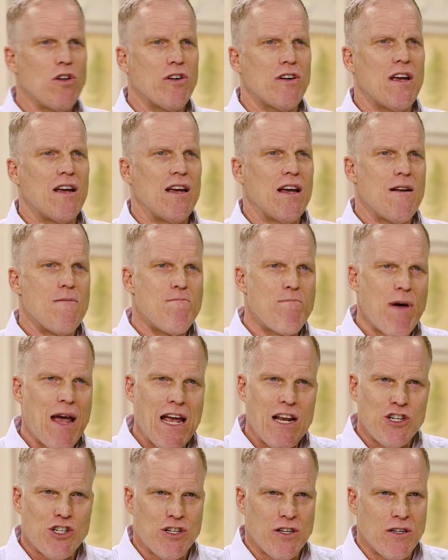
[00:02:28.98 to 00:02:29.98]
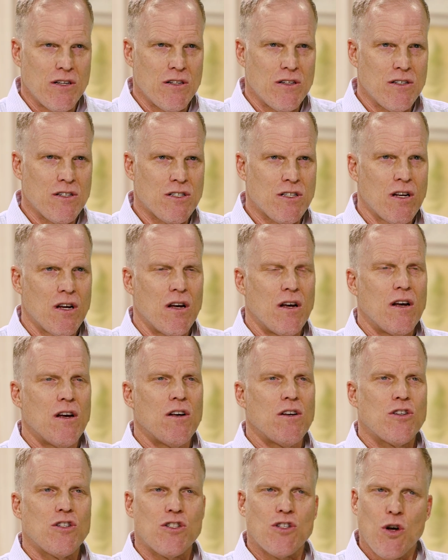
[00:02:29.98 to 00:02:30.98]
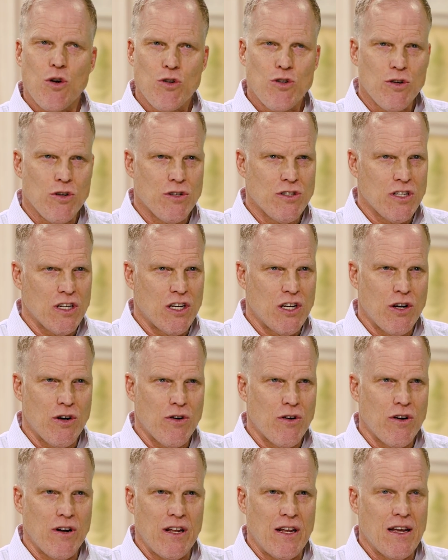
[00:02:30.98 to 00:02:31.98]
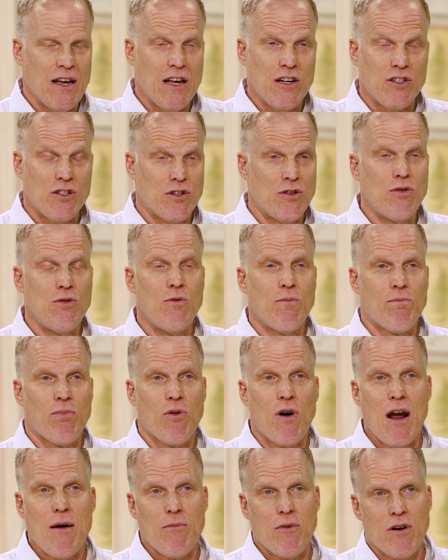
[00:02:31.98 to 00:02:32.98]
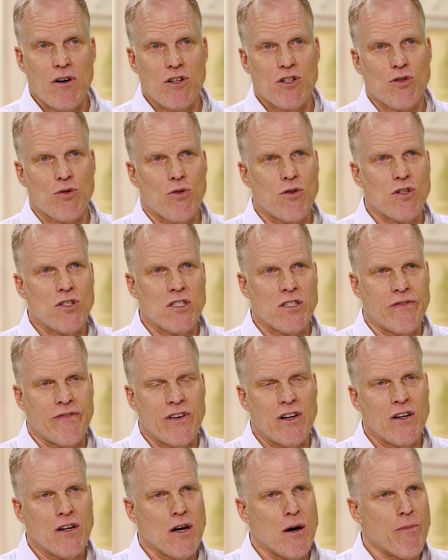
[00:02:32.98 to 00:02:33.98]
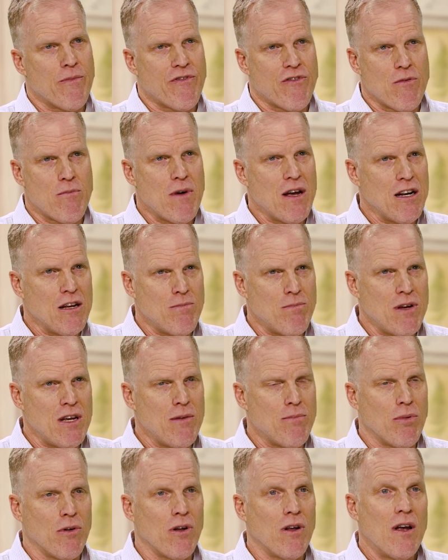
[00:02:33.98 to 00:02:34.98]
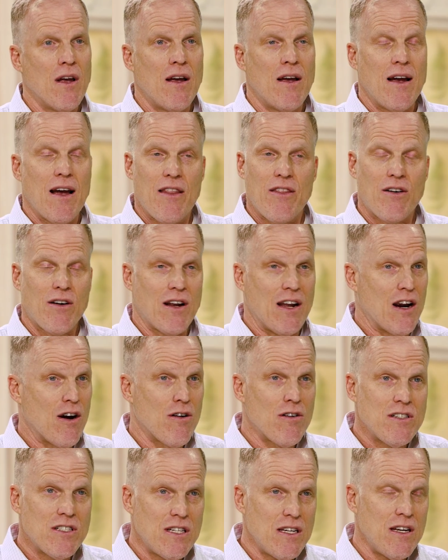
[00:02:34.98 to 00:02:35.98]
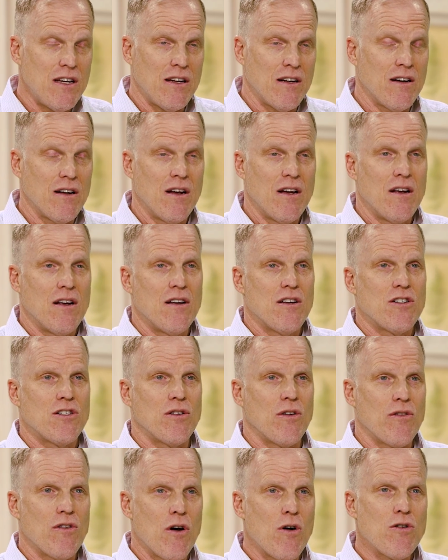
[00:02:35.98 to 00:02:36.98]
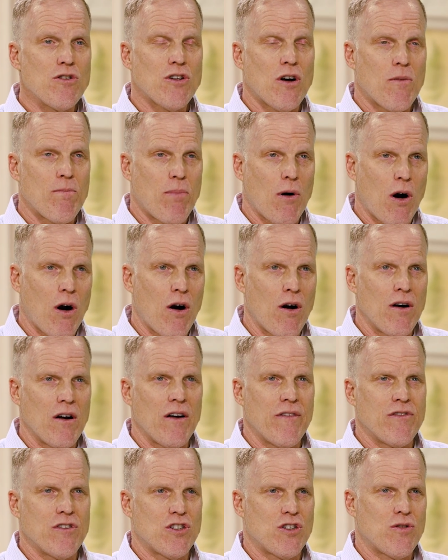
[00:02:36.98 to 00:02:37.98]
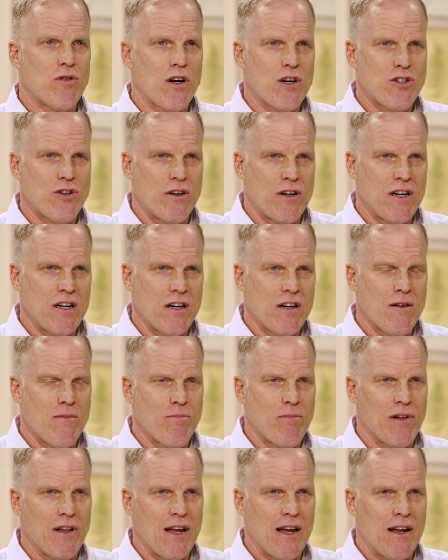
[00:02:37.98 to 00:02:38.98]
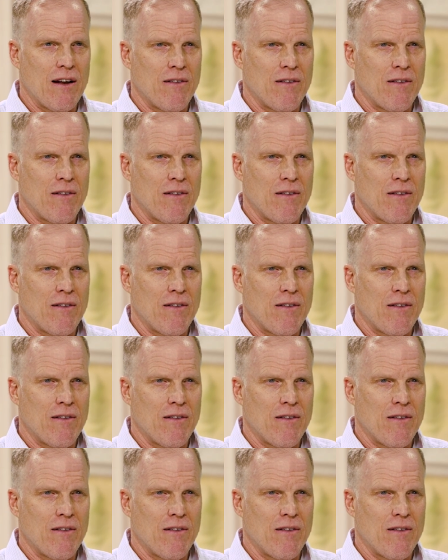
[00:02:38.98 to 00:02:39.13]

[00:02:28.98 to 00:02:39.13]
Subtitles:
looking at pensions, Social Security as two primary sources of income for many people, and they're guaranteed. So those are part of the structured income plan.